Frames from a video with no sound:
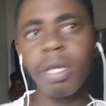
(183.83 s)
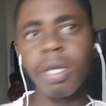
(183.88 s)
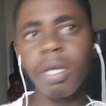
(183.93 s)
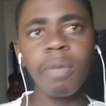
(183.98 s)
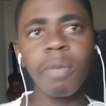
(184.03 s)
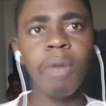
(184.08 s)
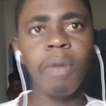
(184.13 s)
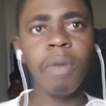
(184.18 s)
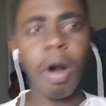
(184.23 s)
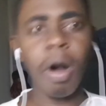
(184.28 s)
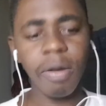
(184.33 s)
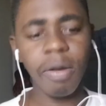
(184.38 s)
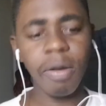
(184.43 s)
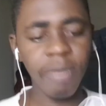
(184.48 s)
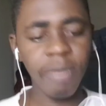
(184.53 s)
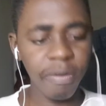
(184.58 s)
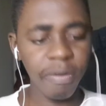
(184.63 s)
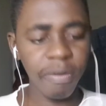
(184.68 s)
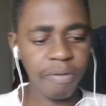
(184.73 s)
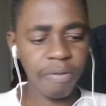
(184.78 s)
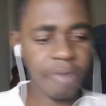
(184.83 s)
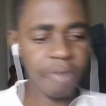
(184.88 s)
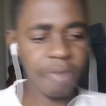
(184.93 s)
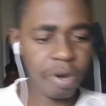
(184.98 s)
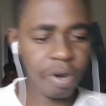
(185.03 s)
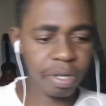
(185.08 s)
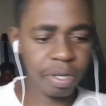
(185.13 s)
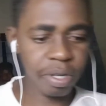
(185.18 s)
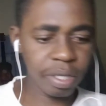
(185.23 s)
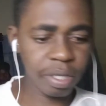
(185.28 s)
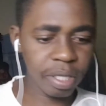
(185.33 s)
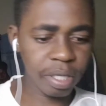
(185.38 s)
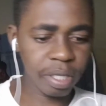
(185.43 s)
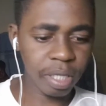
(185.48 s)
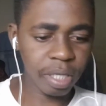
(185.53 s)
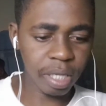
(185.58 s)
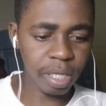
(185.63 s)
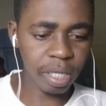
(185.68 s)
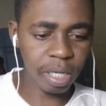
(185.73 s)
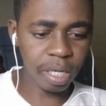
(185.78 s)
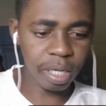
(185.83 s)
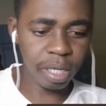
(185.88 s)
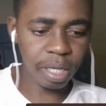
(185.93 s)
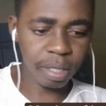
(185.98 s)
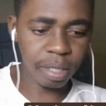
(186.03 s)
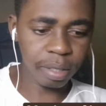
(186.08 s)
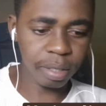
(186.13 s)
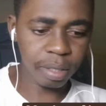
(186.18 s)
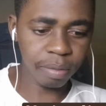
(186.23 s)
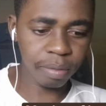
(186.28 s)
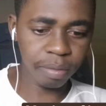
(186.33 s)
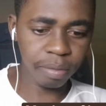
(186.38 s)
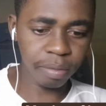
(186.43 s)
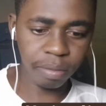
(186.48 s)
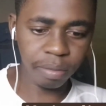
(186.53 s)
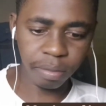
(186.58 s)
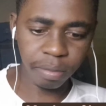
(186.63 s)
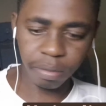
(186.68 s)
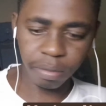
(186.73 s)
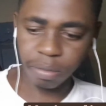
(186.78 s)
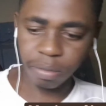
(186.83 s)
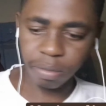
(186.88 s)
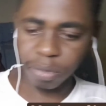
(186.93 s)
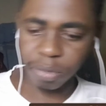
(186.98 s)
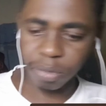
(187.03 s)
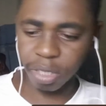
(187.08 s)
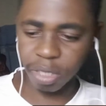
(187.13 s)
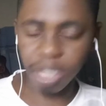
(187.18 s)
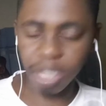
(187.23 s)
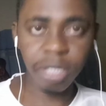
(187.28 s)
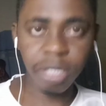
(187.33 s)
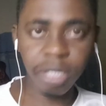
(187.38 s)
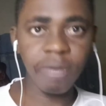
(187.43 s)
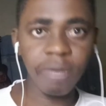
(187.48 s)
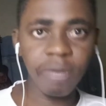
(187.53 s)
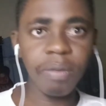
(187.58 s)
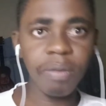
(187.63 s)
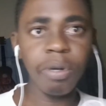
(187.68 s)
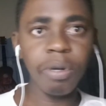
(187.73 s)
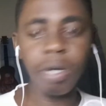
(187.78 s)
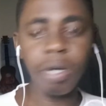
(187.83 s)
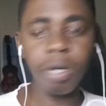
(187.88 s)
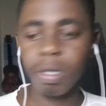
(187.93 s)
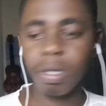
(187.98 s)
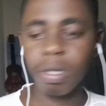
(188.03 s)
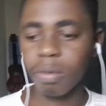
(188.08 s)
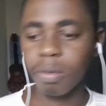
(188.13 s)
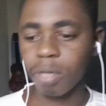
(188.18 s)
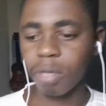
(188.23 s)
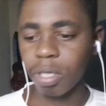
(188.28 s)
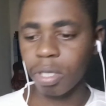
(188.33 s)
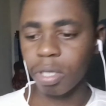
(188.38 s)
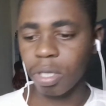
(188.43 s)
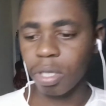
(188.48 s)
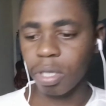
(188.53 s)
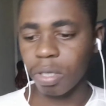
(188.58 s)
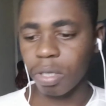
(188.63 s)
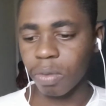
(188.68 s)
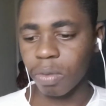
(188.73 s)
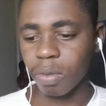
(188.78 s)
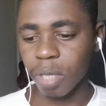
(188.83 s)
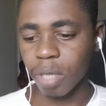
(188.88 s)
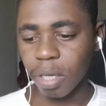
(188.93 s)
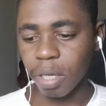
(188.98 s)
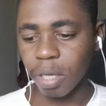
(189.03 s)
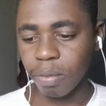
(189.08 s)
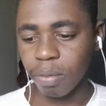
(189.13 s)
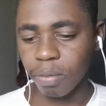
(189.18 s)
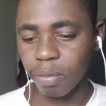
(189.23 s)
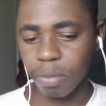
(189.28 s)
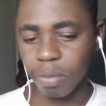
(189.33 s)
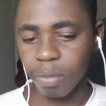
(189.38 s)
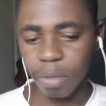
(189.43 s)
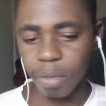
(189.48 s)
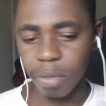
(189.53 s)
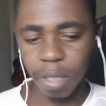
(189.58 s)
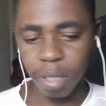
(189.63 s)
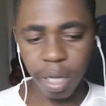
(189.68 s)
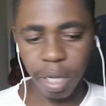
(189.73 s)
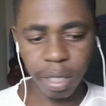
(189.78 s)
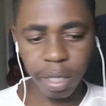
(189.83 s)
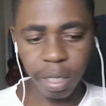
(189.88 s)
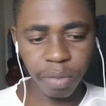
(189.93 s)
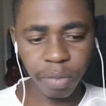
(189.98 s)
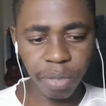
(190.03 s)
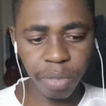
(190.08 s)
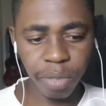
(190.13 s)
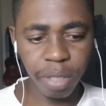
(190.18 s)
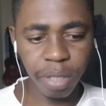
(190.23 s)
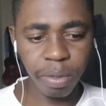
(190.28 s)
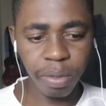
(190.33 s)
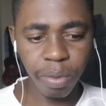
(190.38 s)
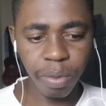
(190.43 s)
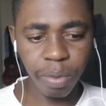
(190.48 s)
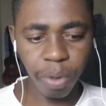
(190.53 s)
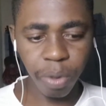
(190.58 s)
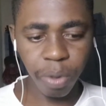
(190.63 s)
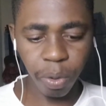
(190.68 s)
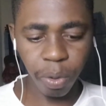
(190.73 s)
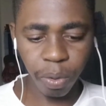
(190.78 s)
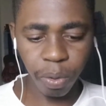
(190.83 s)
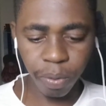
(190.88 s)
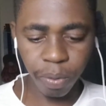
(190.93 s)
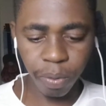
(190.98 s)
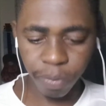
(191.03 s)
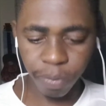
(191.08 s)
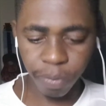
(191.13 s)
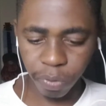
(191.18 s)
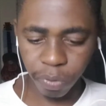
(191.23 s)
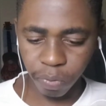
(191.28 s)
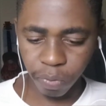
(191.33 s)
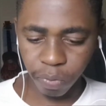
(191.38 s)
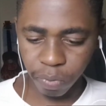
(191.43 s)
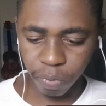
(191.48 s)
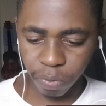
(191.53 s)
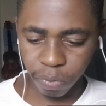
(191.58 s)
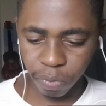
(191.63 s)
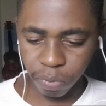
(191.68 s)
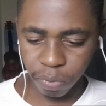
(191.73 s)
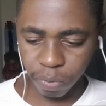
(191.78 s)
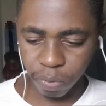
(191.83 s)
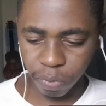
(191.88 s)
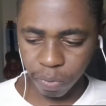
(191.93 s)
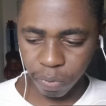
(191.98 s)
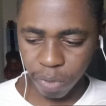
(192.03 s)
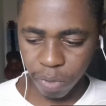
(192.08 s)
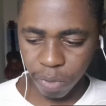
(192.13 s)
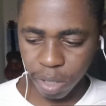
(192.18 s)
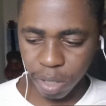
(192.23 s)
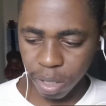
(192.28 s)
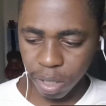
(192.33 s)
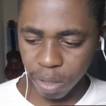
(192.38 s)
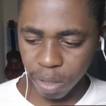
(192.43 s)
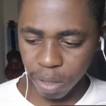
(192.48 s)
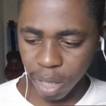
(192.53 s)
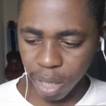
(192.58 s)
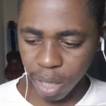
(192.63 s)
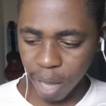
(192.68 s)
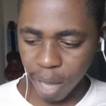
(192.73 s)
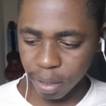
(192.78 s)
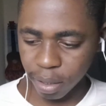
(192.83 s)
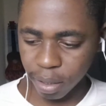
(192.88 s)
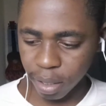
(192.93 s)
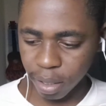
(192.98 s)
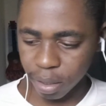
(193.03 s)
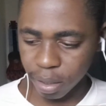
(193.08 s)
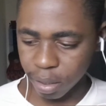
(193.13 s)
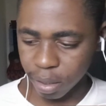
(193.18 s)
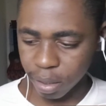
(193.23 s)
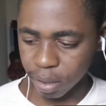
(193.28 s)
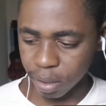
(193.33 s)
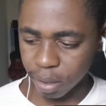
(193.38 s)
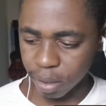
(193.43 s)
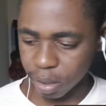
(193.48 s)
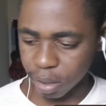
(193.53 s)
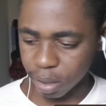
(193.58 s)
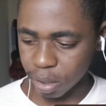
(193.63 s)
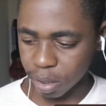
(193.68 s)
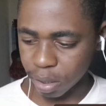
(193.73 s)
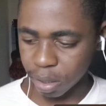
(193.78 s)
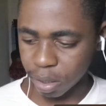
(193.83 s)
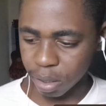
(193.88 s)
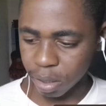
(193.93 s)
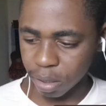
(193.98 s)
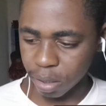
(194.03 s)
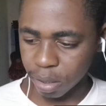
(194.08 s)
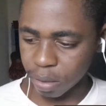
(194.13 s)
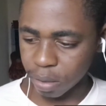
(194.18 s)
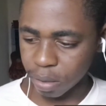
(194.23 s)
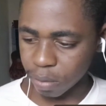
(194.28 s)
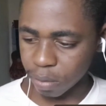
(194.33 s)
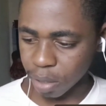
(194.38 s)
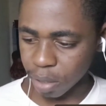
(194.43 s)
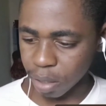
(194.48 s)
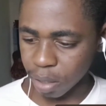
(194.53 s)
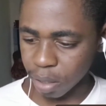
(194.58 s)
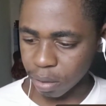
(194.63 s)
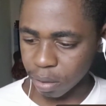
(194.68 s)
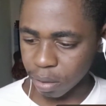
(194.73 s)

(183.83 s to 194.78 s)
part of the first section of the book. Okay, and I can read through the content. Okay,